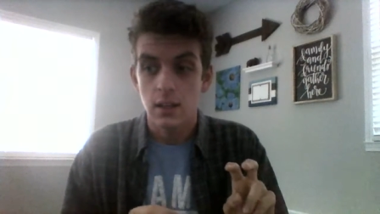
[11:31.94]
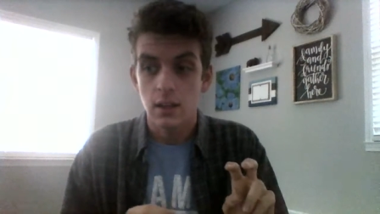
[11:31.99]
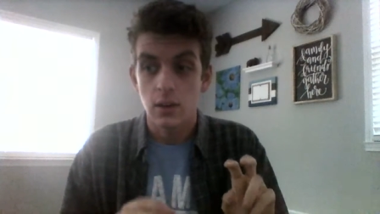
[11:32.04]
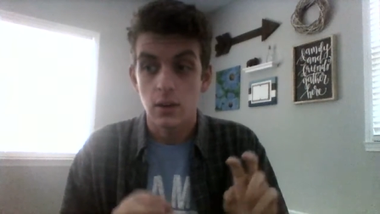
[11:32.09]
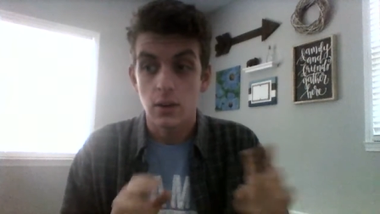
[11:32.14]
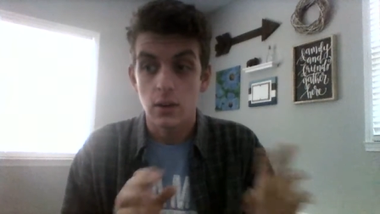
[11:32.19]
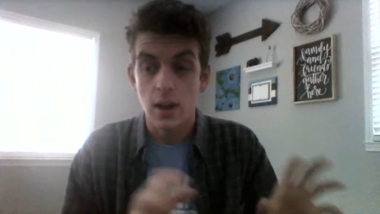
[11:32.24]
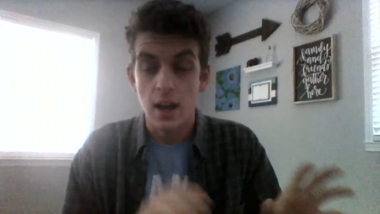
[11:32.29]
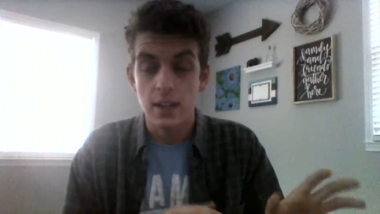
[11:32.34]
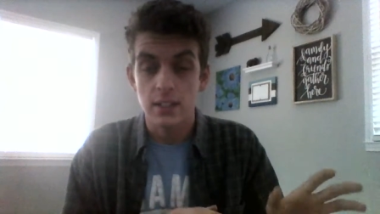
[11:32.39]

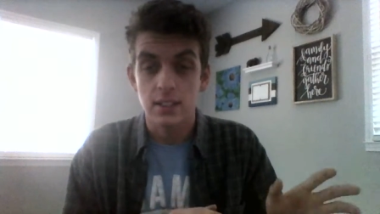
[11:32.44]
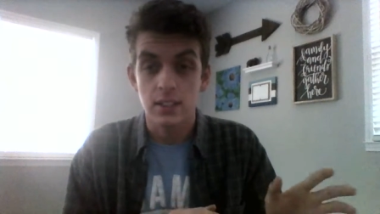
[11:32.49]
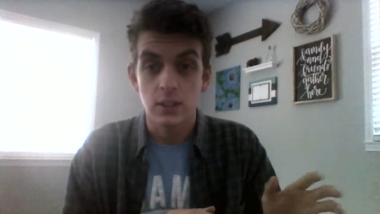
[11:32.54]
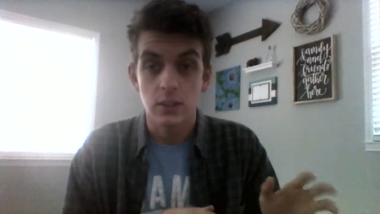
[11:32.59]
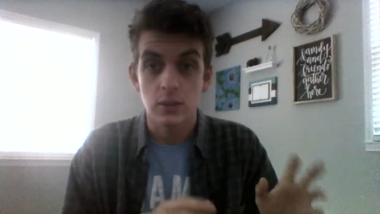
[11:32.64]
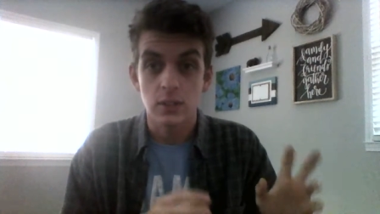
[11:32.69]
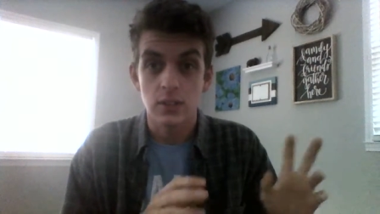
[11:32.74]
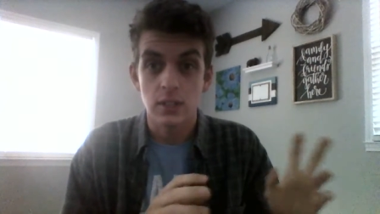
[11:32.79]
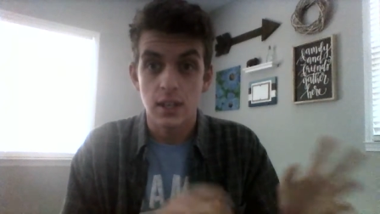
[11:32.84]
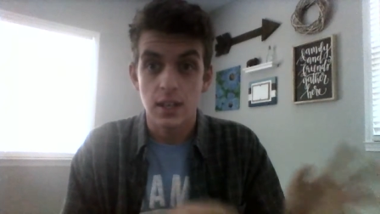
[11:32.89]
or
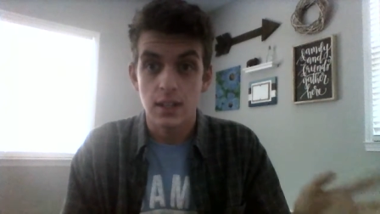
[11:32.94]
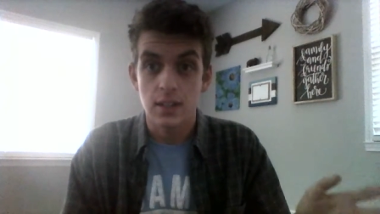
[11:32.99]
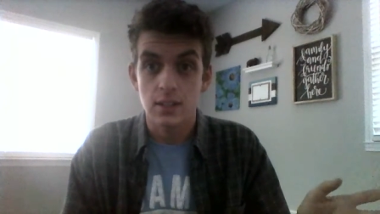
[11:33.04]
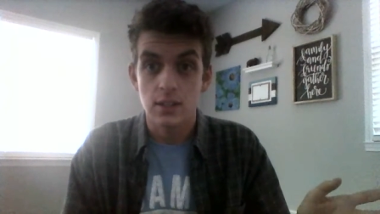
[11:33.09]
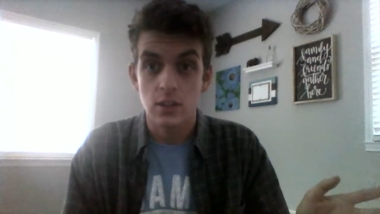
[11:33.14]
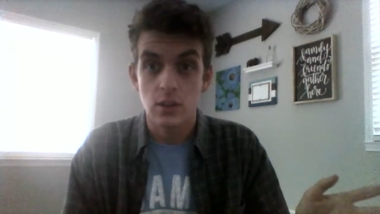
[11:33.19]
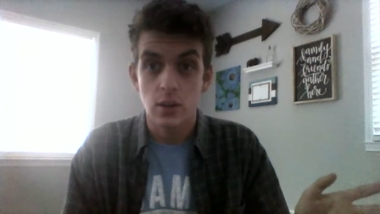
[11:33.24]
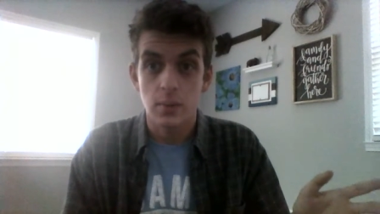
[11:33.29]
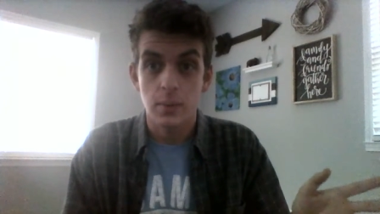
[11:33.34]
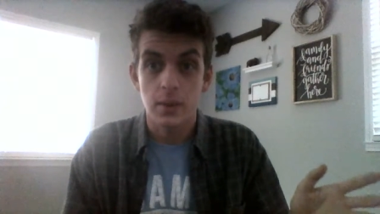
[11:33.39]
ideals
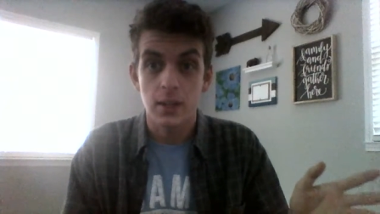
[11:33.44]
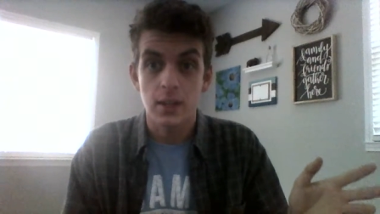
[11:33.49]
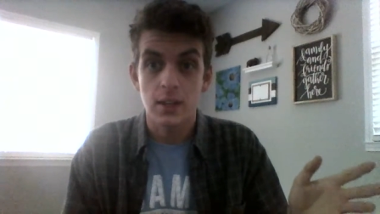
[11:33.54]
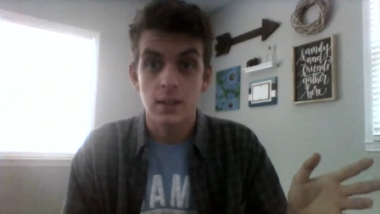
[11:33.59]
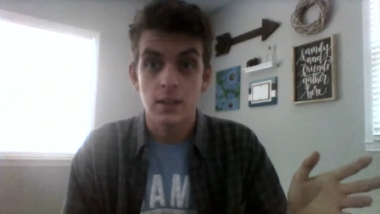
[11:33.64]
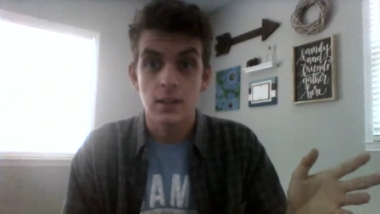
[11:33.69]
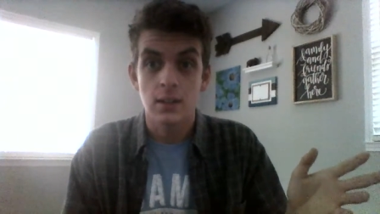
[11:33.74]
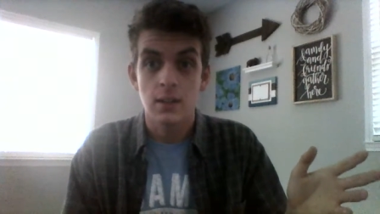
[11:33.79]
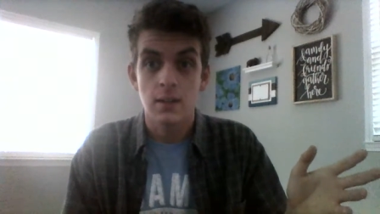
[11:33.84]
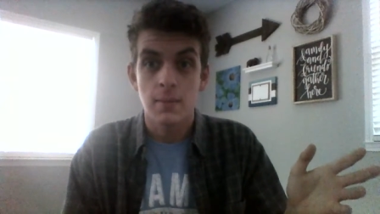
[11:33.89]
and
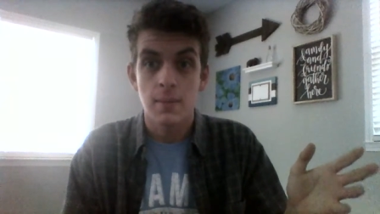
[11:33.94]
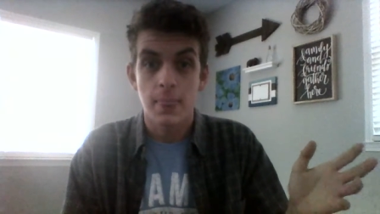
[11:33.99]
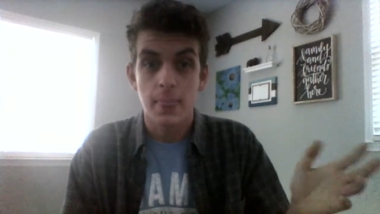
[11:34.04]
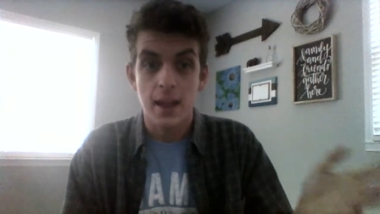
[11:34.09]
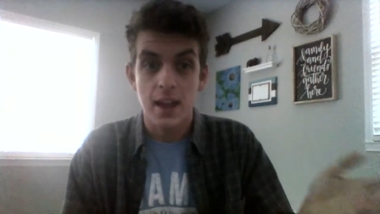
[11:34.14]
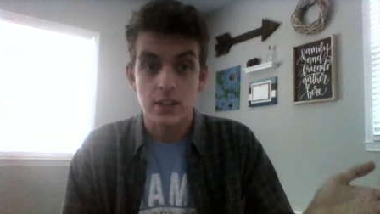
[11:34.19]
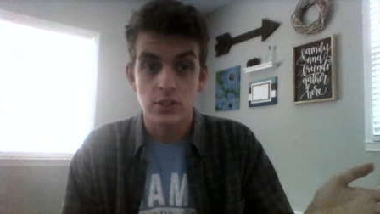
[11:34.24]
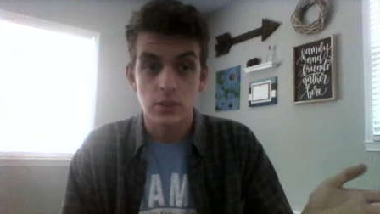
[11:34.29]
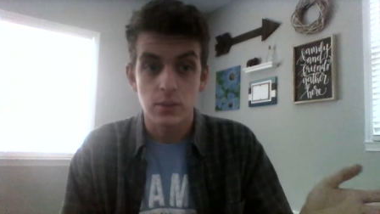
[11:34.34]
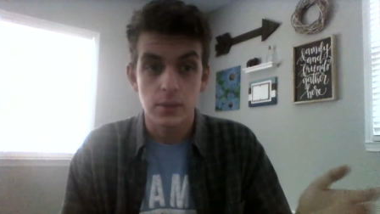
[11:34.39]
European
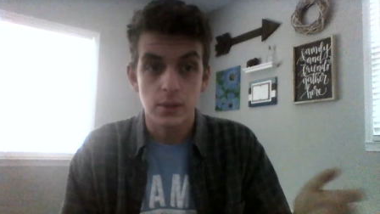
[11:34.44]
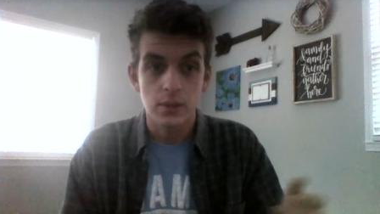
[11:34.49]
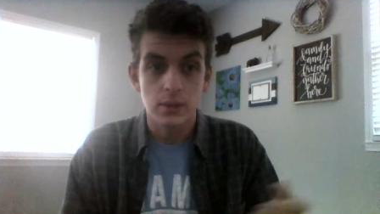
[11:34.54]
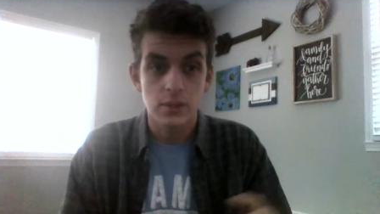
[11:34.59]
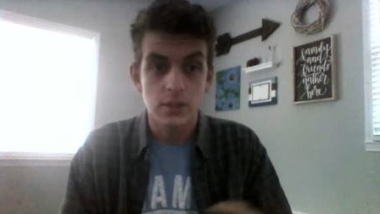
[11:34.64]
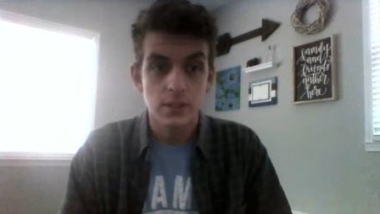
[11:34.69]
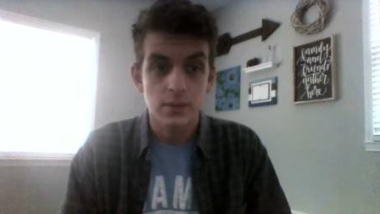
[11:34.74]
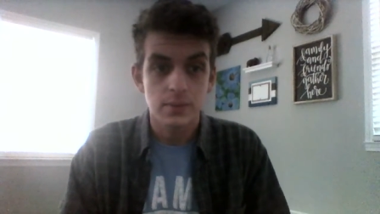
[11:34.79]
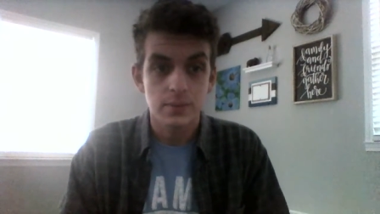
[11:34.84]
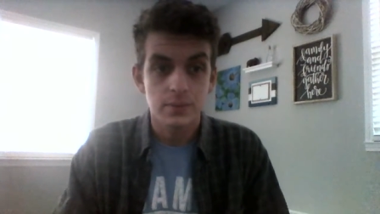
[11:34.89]

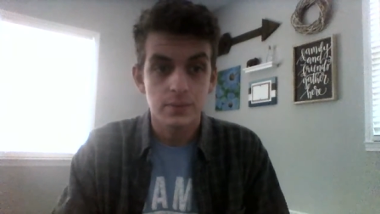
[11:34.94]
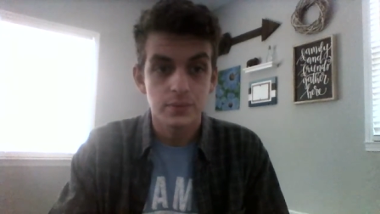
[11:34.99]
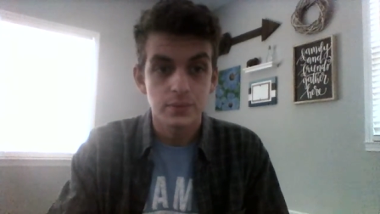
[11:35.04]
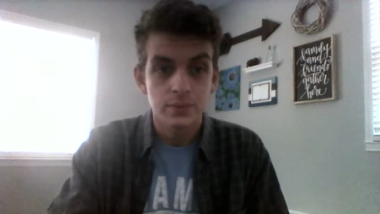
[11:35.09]
attributes.